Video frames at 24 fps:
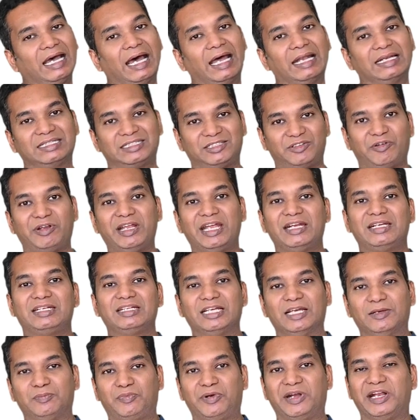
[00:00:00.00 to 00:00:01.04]
and create
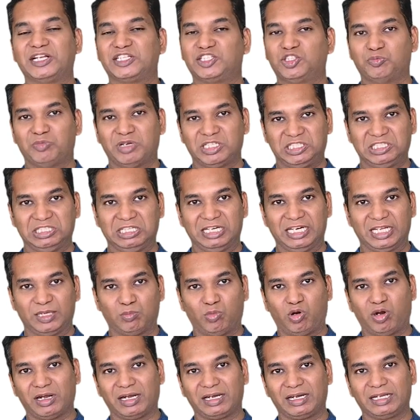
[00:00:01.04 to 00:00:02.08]
a predictive machine learning
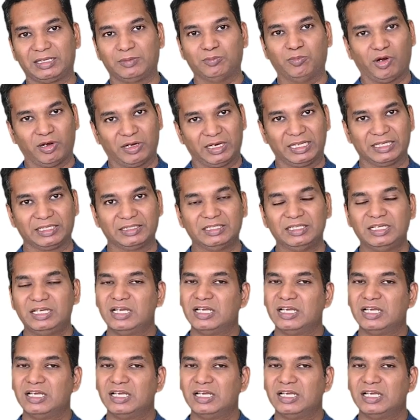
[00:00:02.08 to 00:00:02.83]
model.